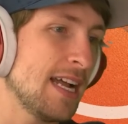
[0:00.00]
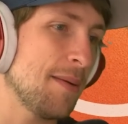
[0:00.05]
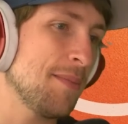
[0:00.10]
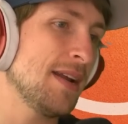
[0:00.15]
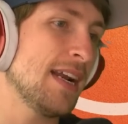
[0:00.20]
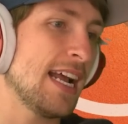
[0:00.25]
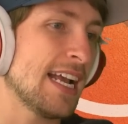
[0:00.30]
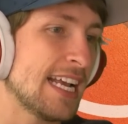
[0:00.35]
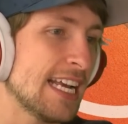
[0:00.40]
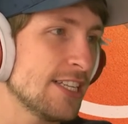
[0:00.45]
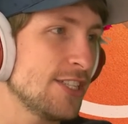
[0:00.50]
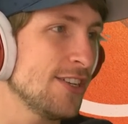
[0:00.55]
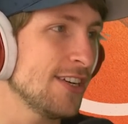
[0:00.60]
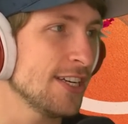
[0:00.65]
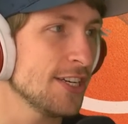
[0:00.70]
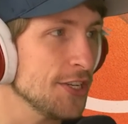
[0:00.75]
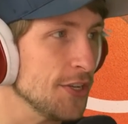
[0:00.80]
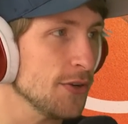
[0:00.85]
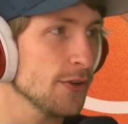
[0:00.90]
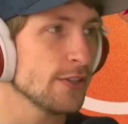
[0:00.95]
I mean, I guess you
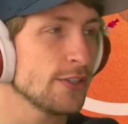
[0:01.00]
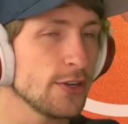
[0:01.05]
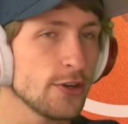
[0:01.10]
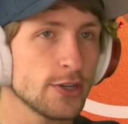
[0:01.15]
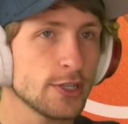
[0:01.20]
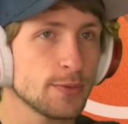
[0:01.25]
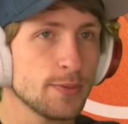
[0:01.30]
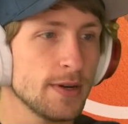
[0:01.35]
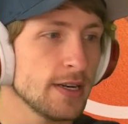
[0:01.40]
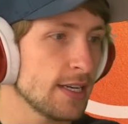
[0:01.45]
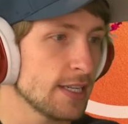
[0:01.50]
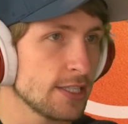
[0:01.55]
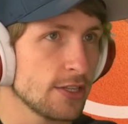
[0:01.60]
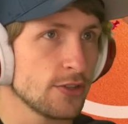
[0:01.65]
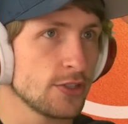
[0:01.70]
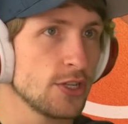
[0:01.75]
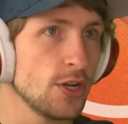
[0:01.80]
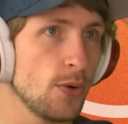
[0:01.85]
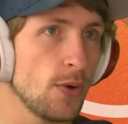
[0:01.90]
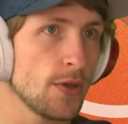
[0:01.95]
can use Nourishment because
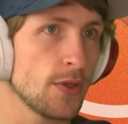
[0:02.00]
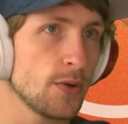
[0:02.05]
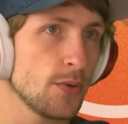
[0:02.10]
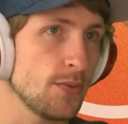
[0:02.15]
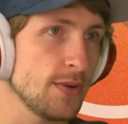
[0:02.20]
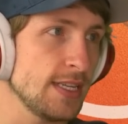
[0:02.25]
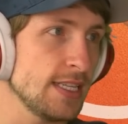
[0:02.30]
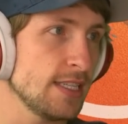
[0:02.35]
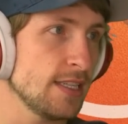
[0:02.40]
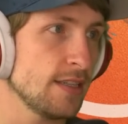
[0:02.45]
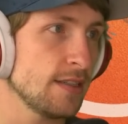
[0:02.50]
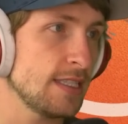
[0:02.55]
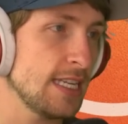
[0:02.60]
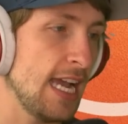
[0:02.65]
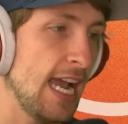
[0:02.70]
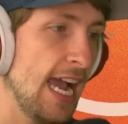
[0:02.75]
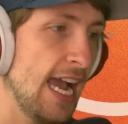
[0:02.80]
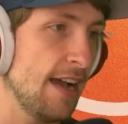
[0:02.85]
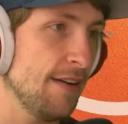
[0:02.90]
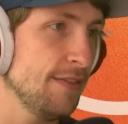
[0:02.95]
there's no other reason to
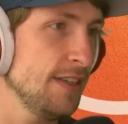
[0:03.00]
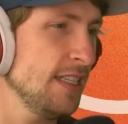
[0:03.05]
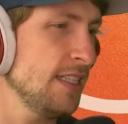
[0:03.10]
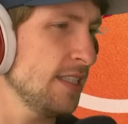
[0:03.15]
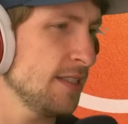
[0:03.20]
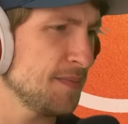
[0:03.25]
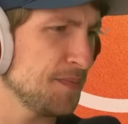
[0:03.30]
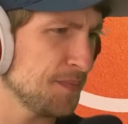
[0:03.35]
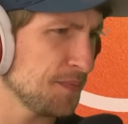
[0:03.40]
have it.